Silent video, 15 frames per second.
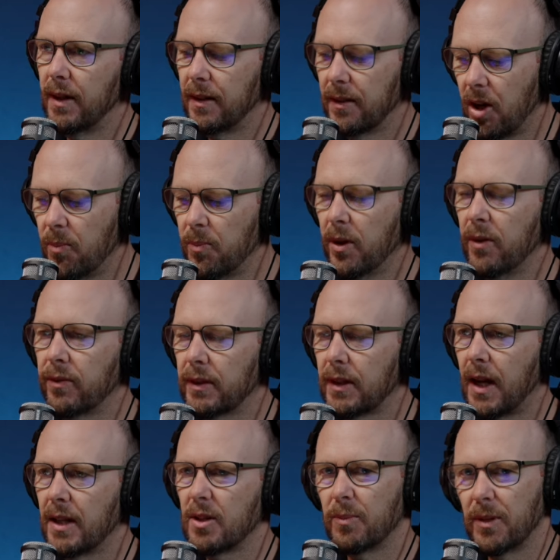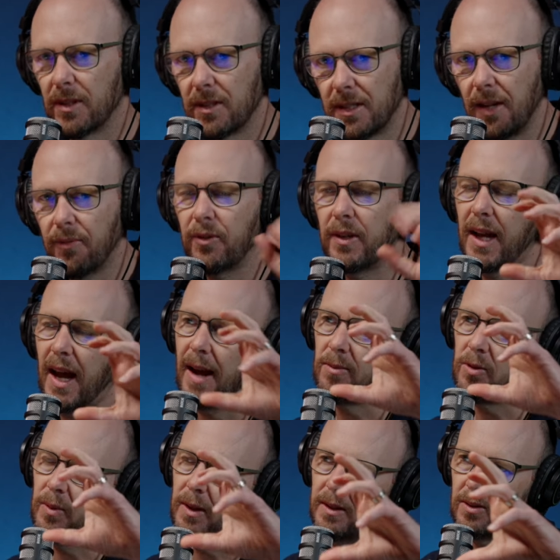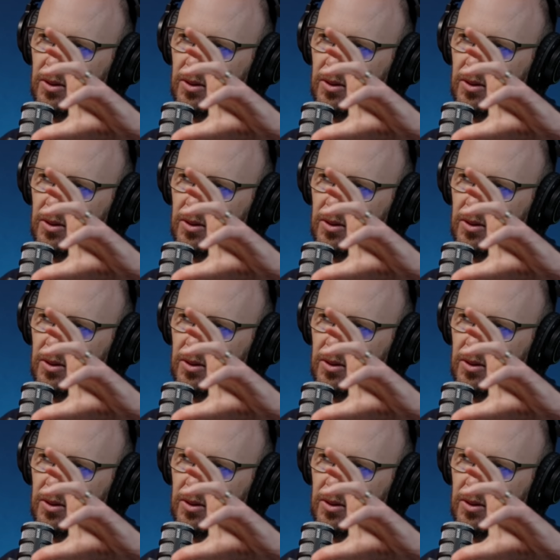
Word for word: No perfect answer, but definitely aim to be in the